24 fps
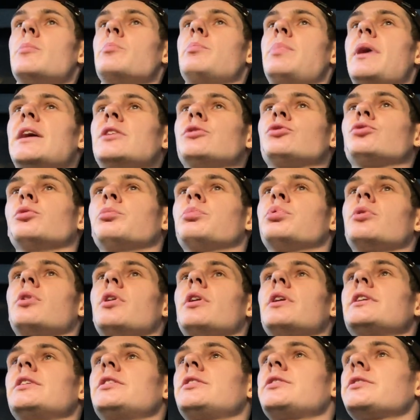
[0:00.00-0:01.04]
Petrol
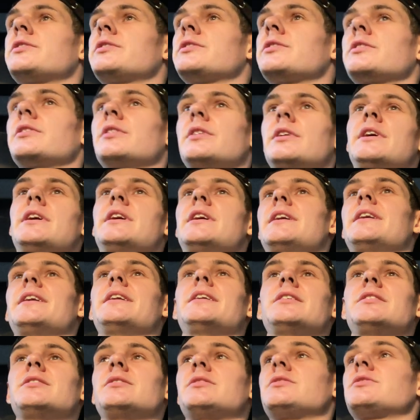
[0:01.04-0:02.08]
price
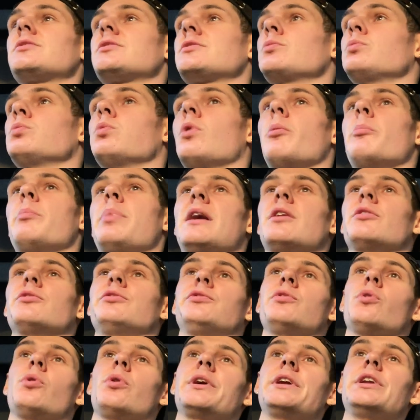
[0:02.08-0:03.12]
is
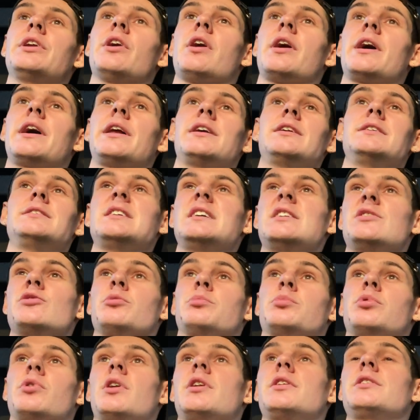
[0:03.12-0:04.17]
£1.49 and diesel
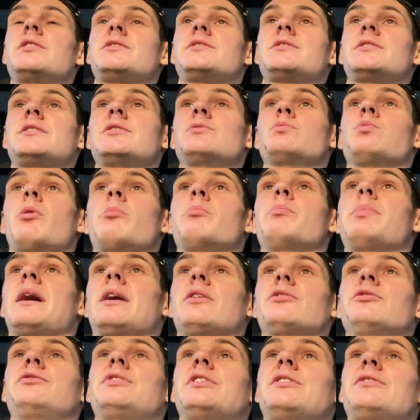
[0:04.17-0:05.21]
price is
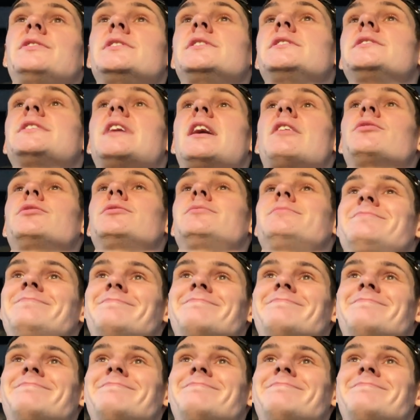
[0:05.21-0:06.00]
£1.57.